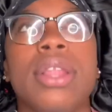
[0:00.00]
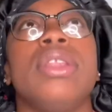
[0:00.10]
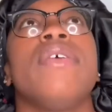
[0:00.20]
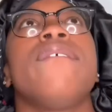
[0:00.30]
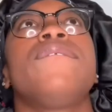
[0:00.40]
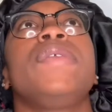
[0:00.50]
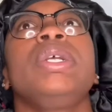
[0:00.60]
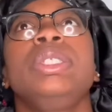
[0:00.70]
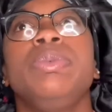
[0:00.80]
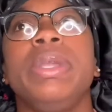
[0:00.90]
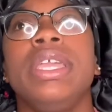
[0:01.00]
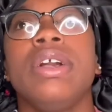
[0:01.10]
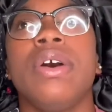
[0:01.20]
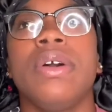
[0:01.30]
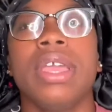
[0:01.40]
the first
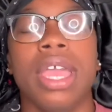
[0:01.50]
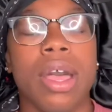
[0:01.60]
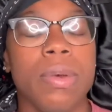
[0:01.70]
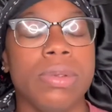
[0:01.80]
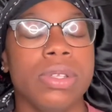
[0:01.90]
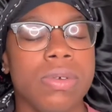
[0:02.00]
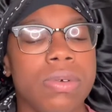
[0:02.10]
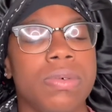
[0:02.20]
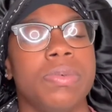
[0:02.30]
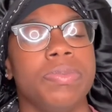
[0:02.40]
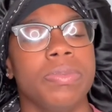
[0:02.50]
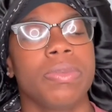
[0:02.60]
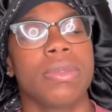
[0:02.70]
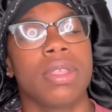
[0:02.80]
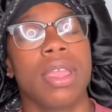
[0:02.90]
week, okay, I was cool.
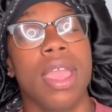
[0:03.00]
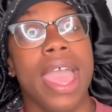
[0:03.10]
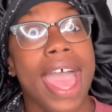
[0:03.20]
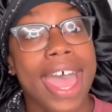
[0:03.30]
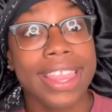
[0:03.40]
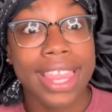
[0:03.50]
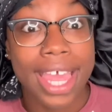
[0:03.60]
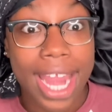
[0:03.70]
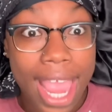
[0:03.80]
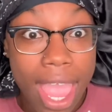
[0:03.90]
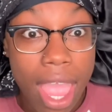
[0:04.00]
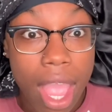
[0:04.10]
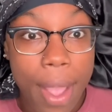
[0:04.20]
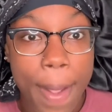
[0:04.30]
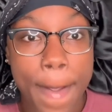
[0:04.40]
After that,
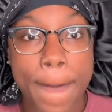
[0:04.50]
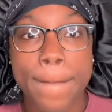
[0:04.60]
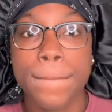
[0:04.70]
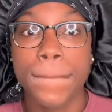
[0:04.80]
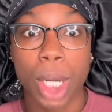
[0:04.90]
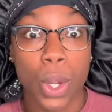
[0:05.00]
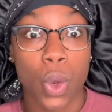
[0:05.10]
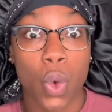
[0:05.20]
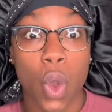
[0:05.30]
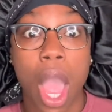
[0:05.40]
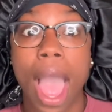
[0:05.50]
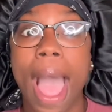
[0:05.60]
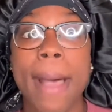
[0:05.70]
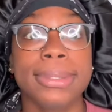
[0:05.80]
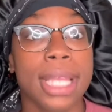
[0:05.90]
bro,
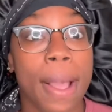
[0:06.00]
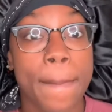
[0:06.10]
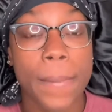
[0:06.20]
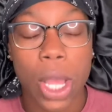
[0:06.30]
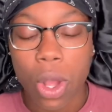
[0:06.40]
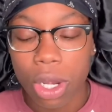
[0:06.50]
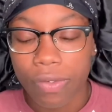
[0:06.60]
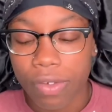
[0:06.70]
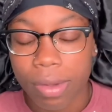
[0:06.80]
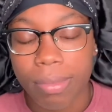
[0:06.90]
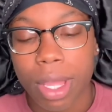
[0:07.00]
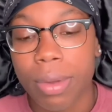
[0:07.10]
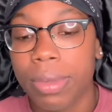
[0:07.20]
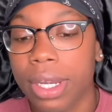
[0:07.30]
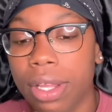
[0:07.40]
I'm talking about on the phone.
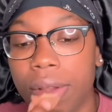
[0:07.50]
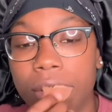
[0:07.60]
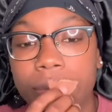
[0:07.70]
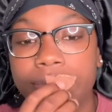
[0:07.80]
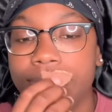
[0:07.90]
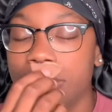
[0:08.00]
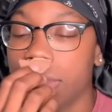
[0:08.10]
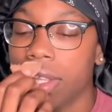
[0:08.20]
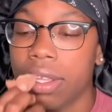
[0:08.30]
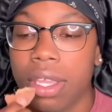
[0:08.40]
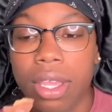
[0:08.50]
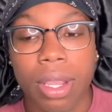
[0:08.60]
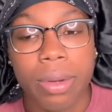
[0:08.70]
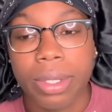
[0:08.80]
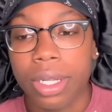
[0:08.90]
Mom, I'm ready to go home.
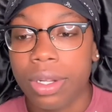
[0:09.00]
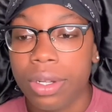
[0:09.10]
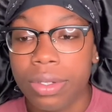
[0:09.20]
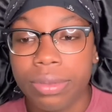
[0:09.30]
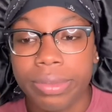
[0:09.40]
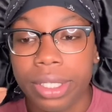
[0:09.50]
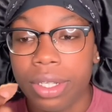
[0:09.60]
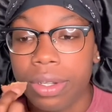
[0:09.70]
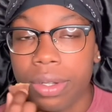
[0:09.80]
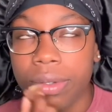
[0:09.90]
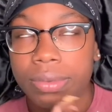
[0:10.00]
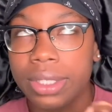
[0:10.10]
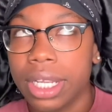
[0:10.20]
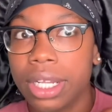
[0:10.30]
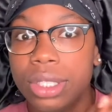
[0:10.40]
I'm ready to go home.
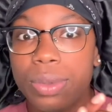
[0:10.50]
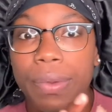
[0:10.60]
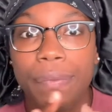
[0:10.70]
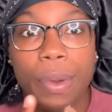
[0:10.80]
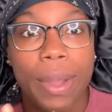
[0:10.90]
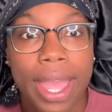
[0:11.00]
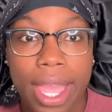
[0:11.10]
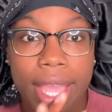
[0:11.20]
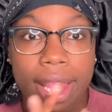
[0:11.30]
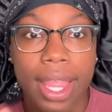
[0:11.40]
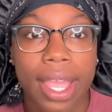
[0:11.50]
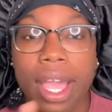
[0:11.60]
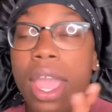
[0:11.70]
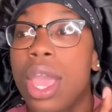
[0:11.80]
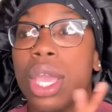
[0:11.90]
Saying that 24/8.
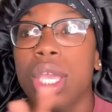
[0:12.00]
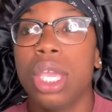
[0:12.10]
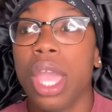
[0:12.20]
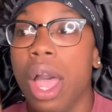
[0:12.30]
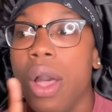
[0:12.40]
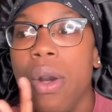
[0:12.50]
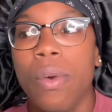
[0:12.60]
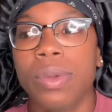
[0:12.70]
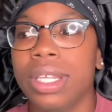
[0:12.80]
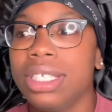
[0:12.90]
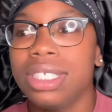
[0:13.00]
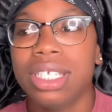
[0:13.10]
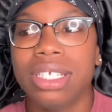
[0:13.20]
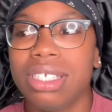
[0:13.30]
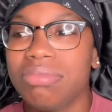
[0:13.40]
Like, yo, this
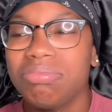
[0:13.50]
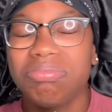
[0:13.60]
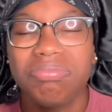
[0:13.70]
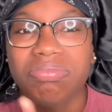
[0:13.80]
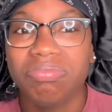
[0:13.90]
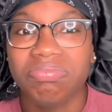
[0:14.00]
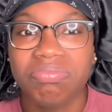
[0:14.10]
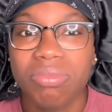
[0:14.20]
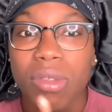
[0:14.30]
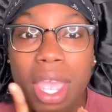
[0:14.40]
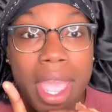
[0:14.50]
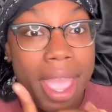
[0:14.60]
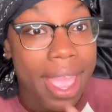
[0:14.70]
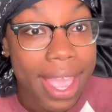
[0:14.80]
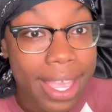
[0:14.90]
is.
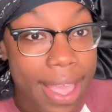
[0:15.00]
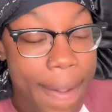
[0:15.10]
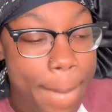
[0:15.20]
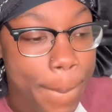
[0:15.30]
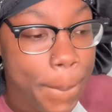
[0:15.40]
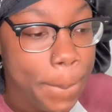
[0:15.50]
And y'all,